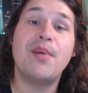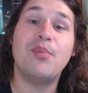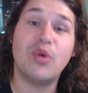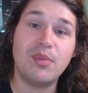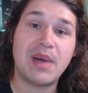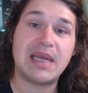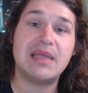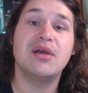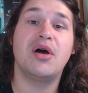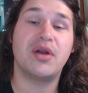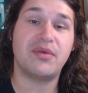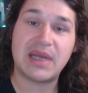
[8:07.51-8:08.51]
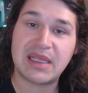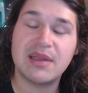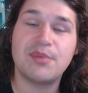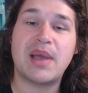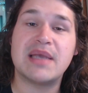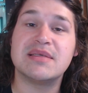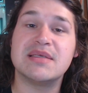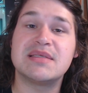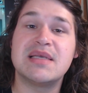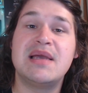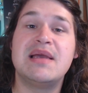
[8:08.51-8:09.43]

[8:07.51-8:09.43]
more money on a regular basis